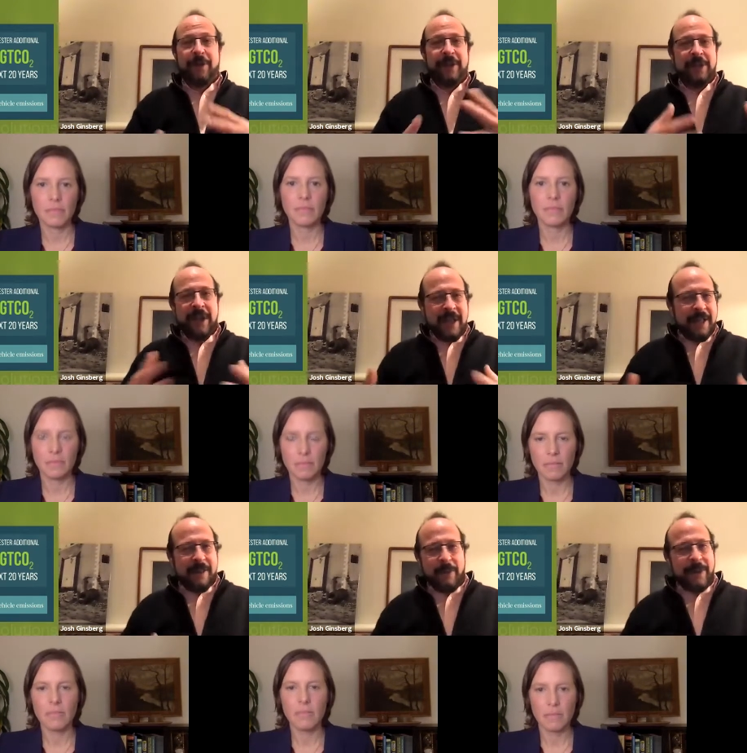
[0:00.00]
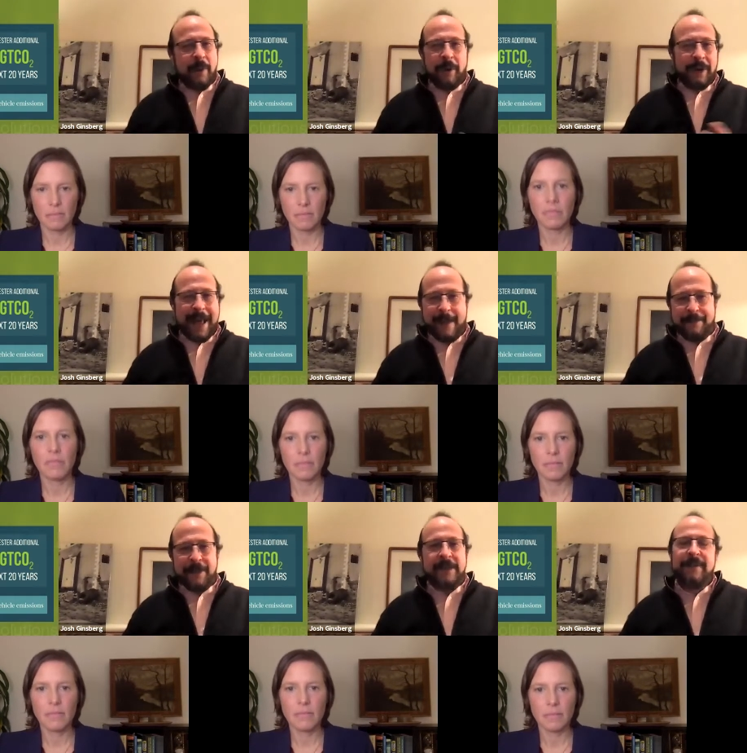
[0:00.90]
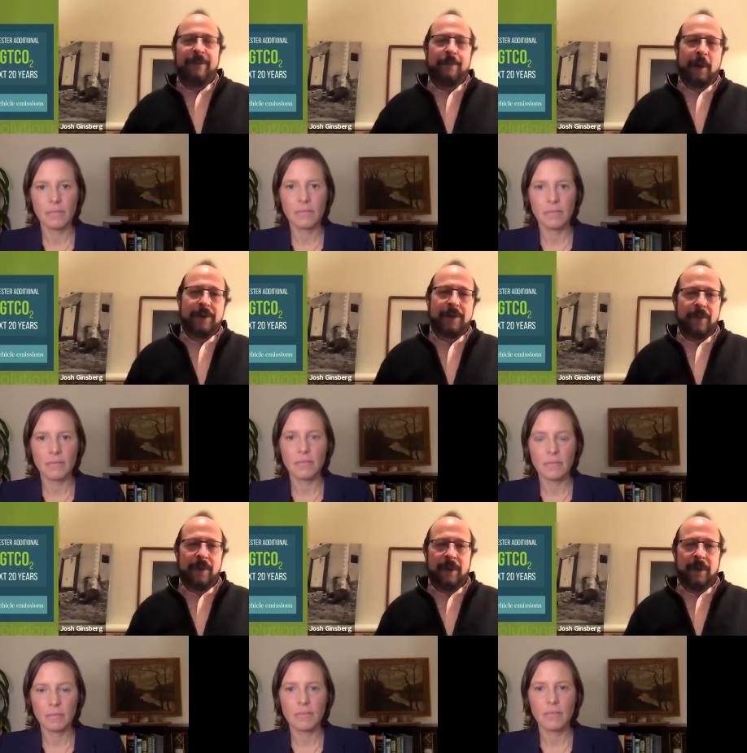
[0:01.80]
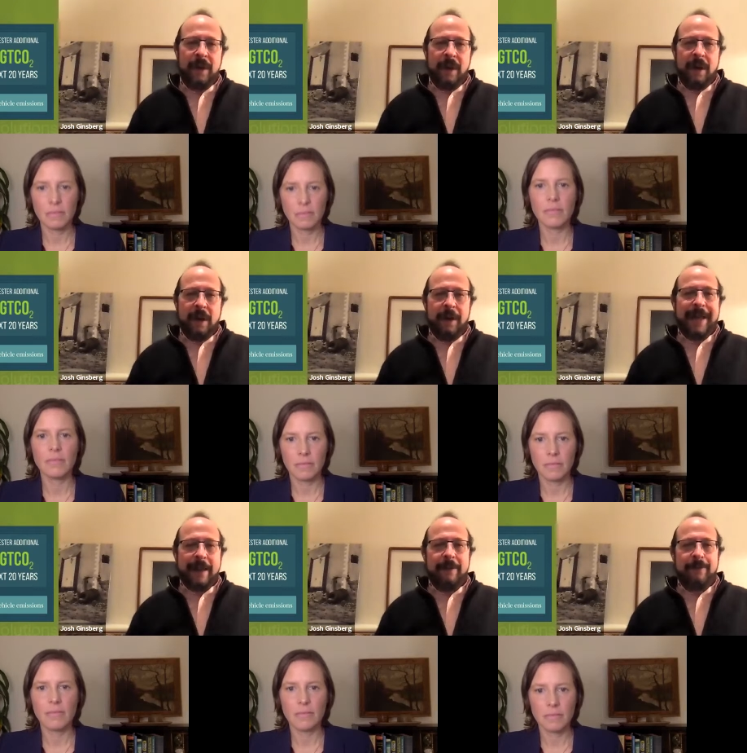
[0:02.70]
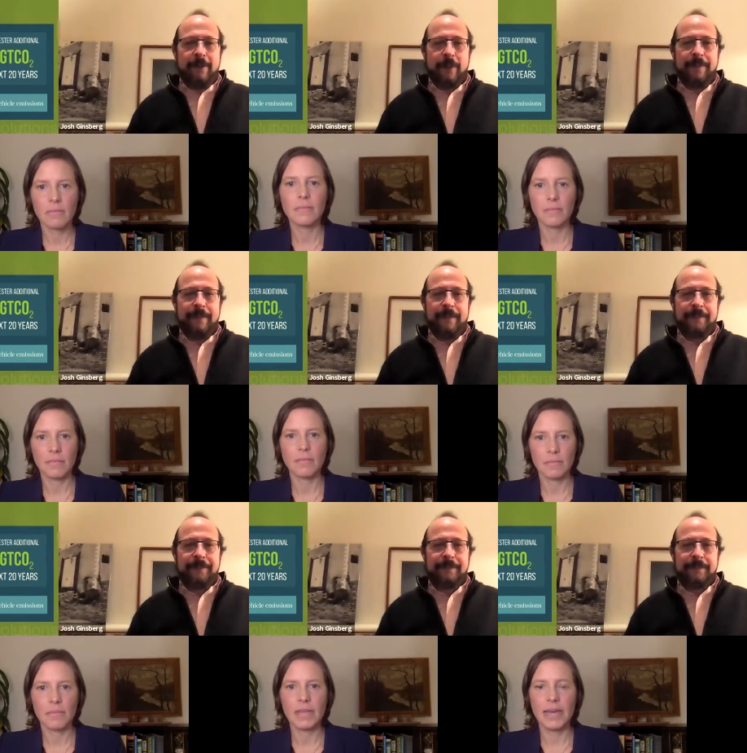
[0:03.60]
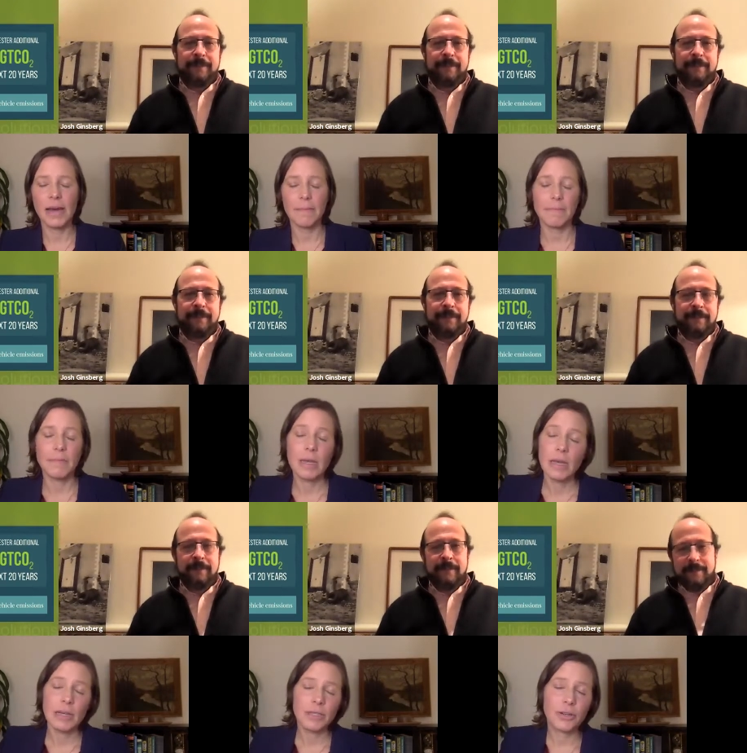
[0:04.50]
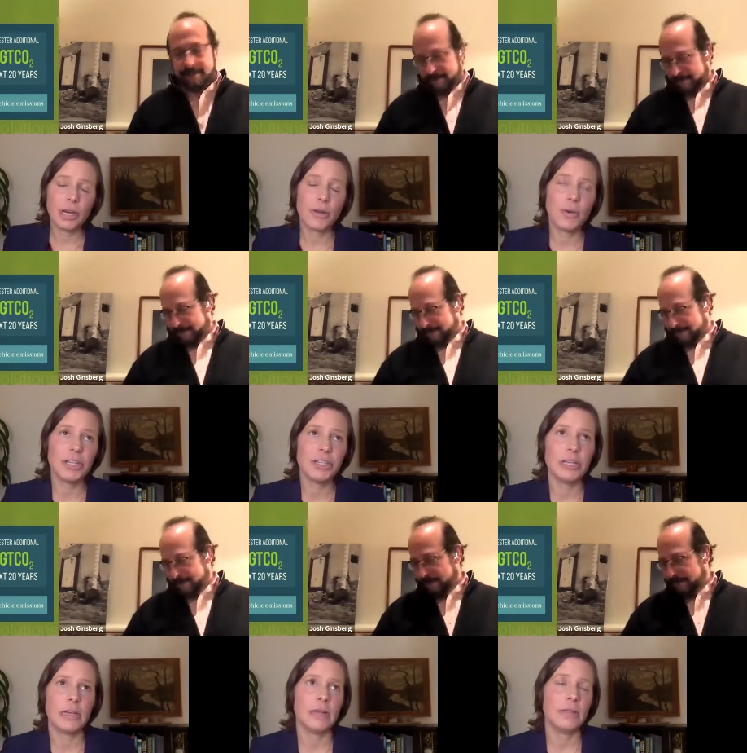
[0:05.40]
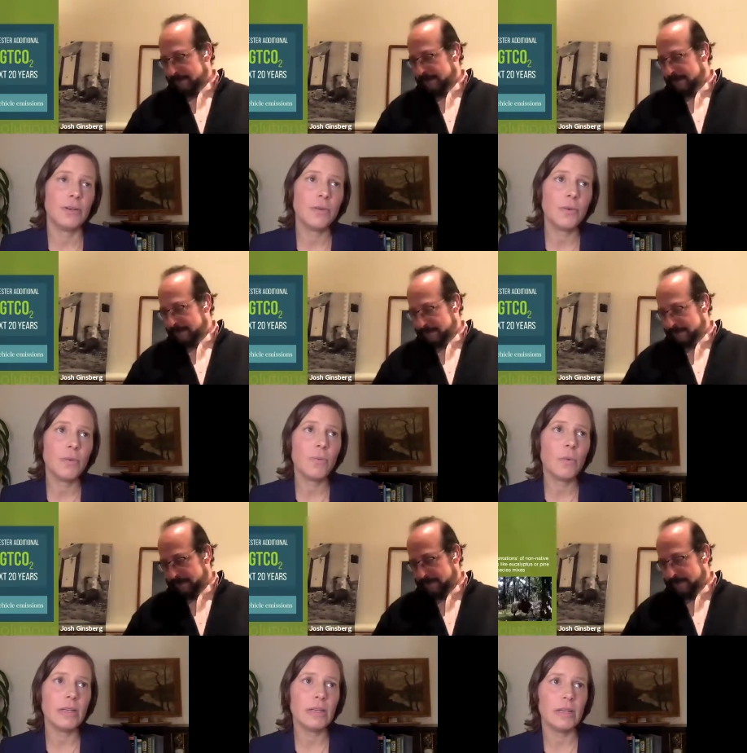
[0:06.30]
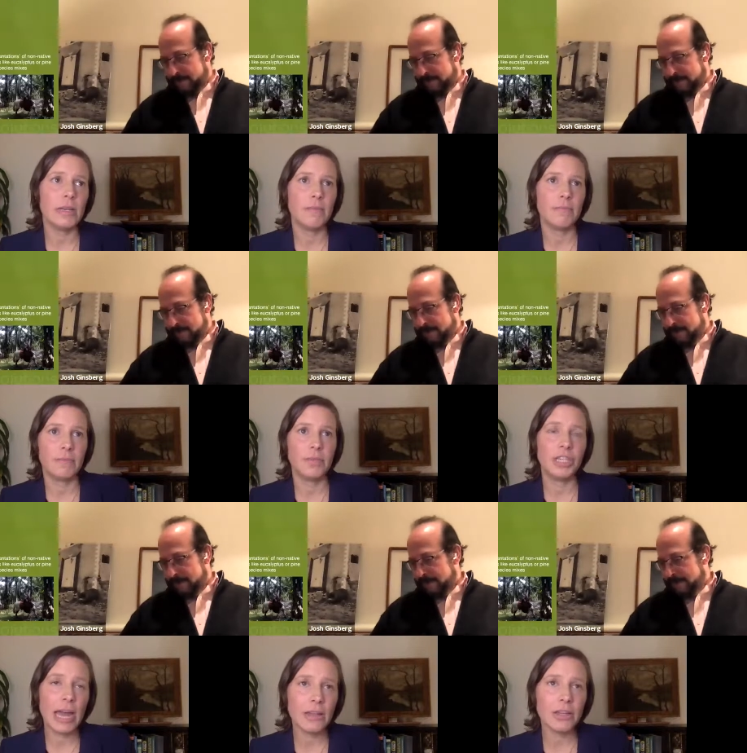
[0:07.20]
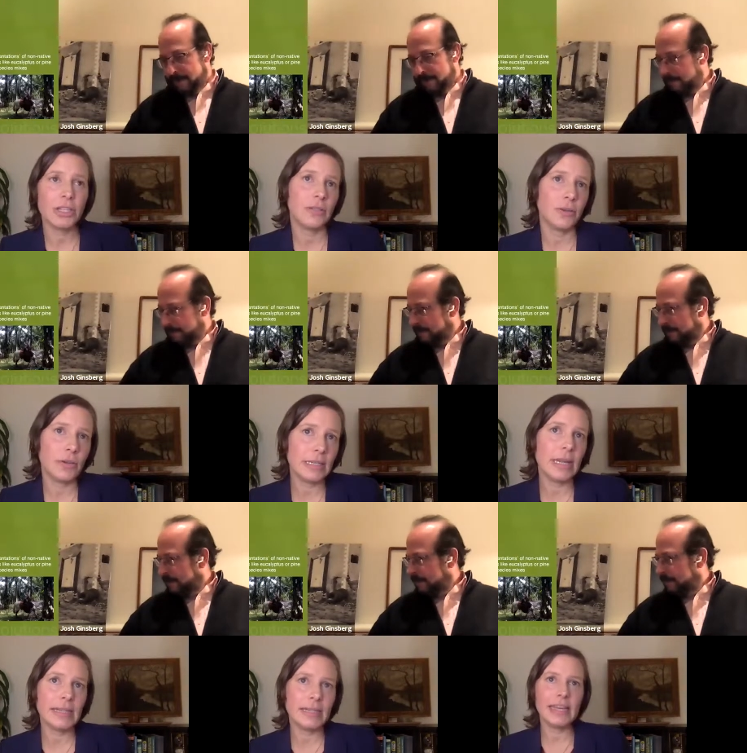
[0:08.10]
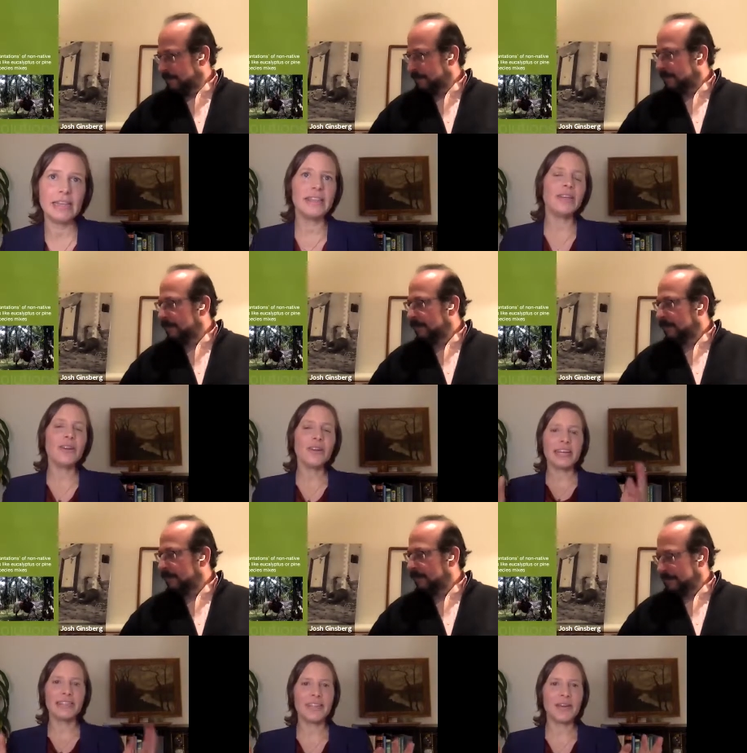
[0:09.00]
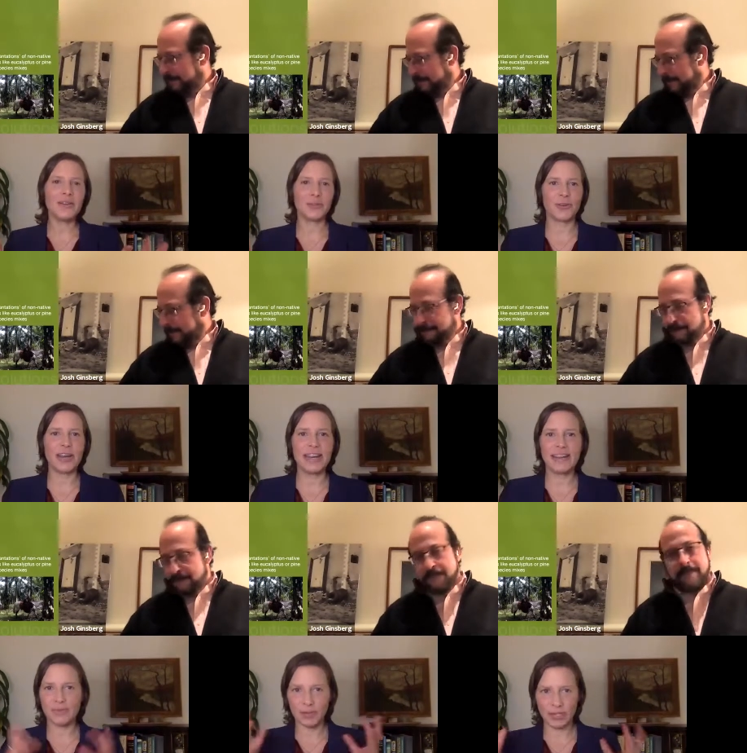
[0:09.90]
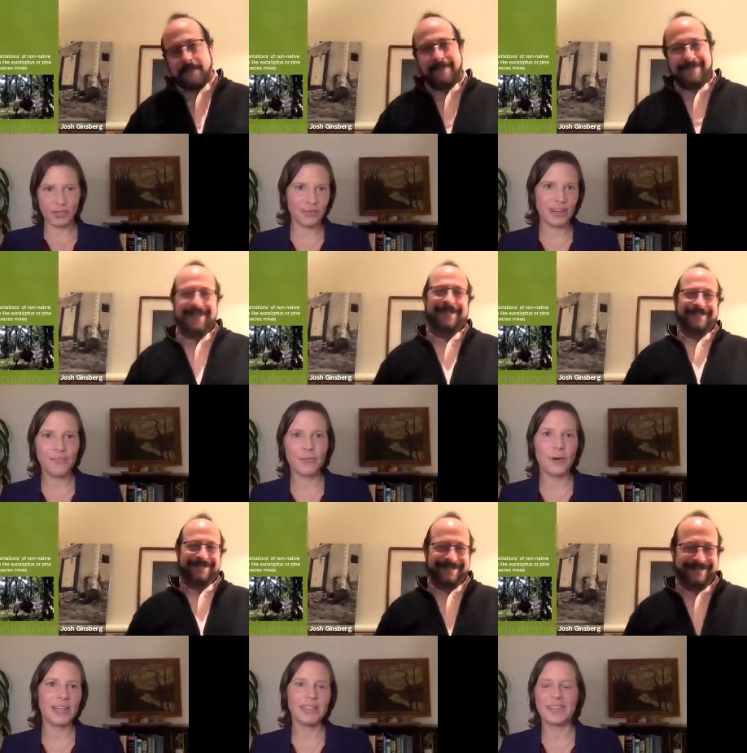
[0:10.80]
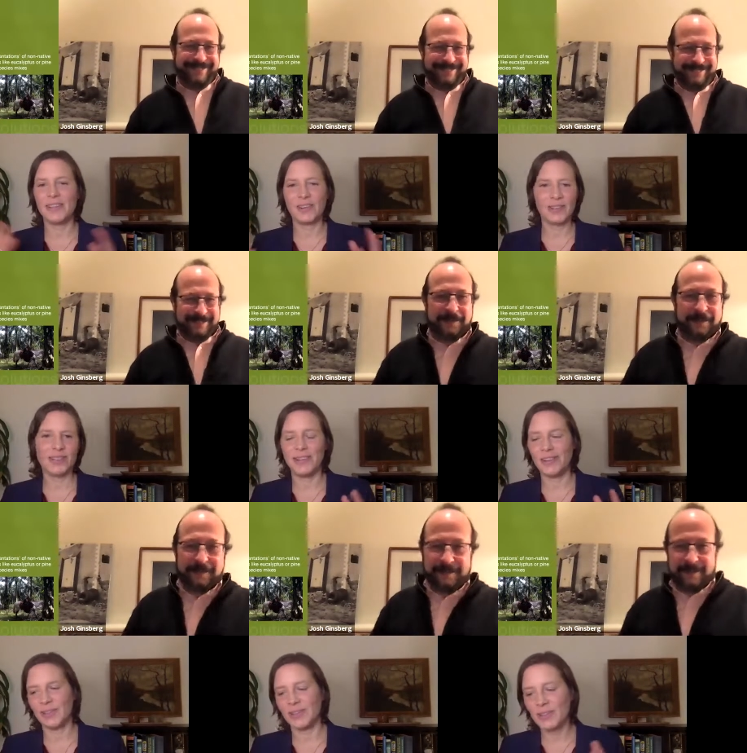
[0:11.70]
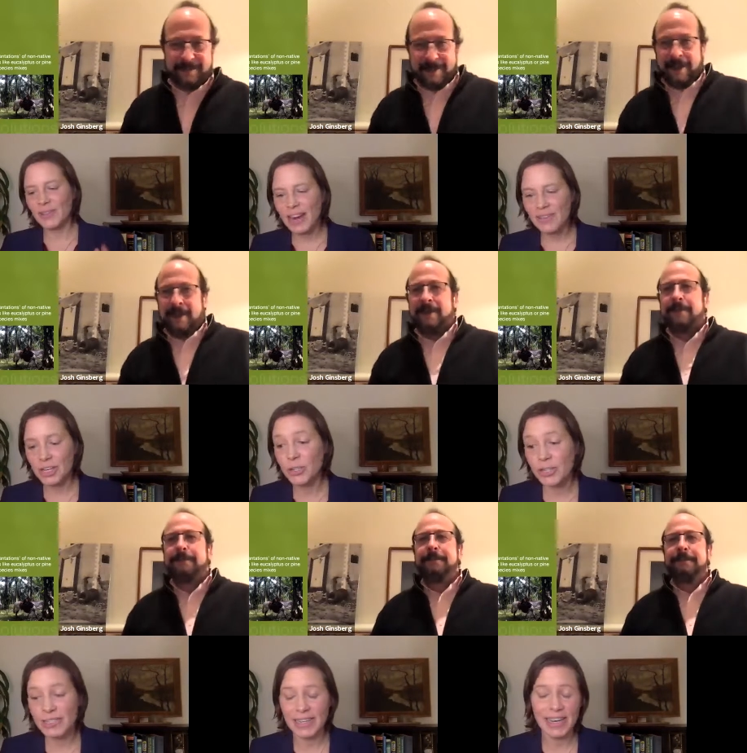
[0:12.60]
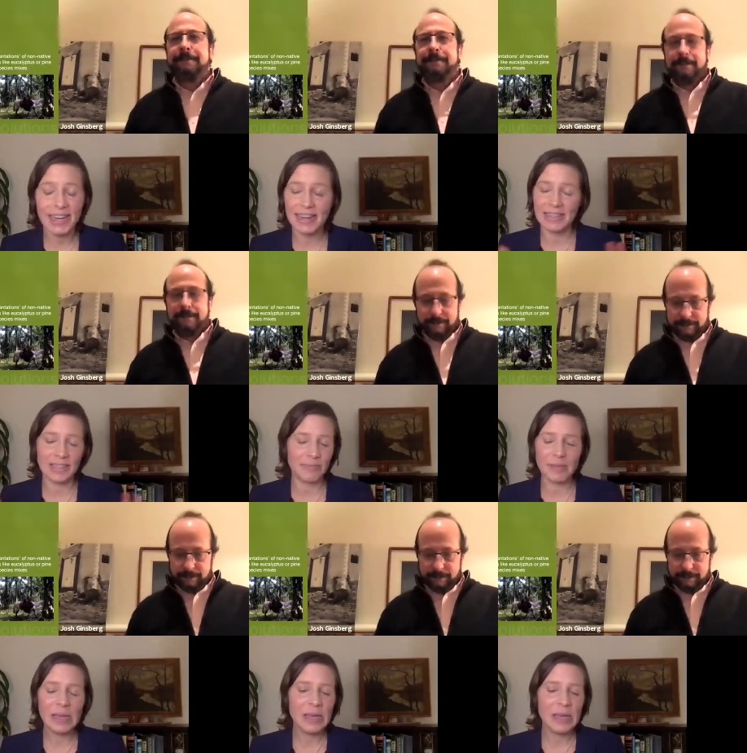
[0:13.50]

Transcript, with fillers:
Speaker 1: all the things that we know are going to happen in different parts of the world are accounted for? Yeah, it's a great question. So one of the challenges. So it, it, in theory, it sounds great. We should reforest, and there's, you know, there's a lot of interest in it. It's a,